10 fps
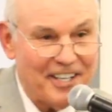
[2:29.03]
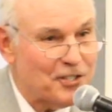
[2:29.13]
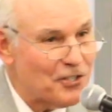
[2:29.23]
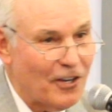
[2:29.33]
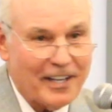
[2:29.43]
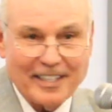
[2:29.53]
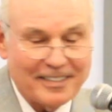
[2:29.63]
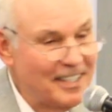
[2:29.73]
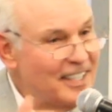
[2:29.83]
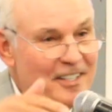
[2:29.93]
You saw
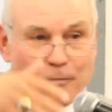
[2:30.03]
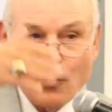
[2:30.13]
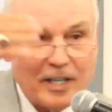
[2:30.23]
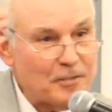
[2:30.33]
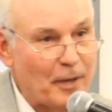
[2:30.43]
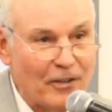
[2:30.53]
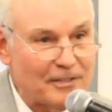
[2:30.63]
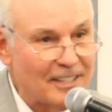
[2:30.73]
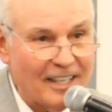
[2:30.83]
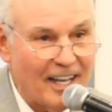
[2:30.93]
that Rust
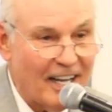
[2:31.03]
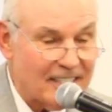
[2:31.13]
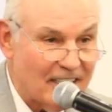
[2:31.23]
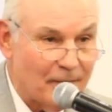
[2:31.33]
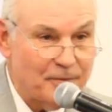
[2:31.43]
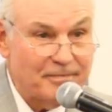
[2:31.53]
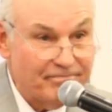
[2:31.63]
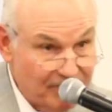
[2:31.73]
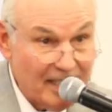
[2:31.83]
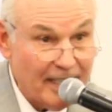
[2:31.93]
Belt concept.
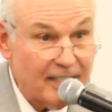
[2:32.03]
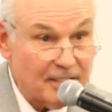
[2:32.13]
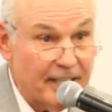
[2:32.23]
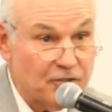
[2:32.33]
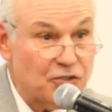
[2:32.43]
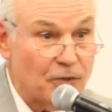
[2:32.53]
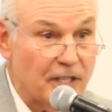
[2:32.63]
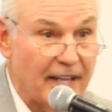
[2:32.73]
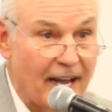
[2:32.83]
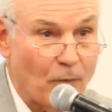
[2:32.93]
It's
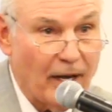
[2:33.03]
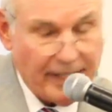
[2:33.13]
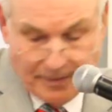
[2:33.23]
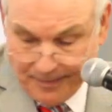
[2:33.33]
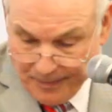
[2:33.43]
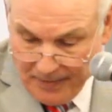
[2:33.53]
truly that way.